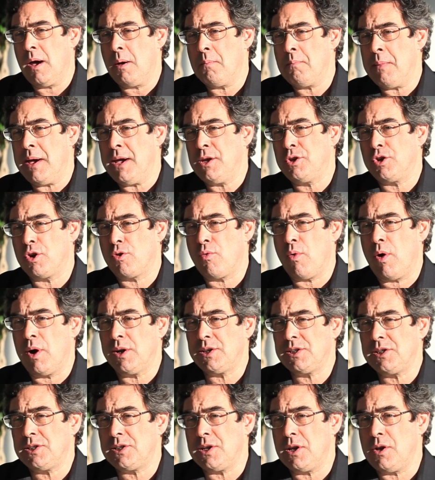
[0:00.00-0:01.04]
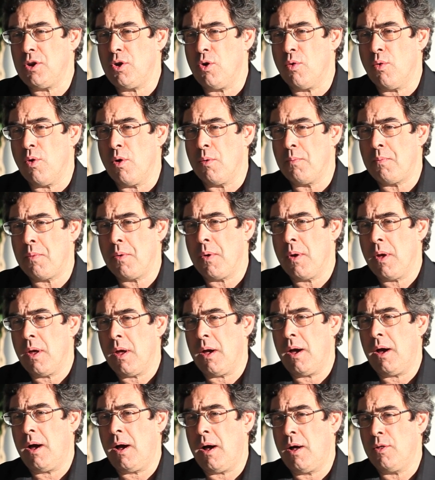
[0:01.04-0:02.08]
major crisis in Europe,
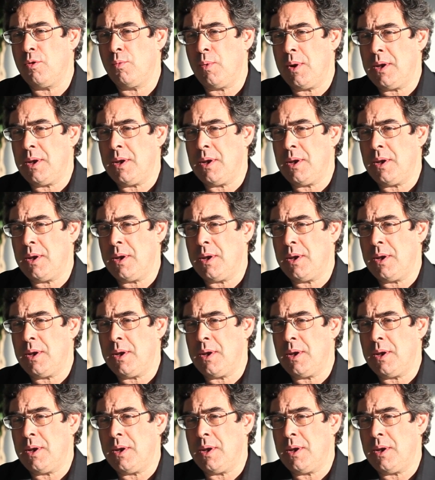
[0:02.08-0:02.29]
the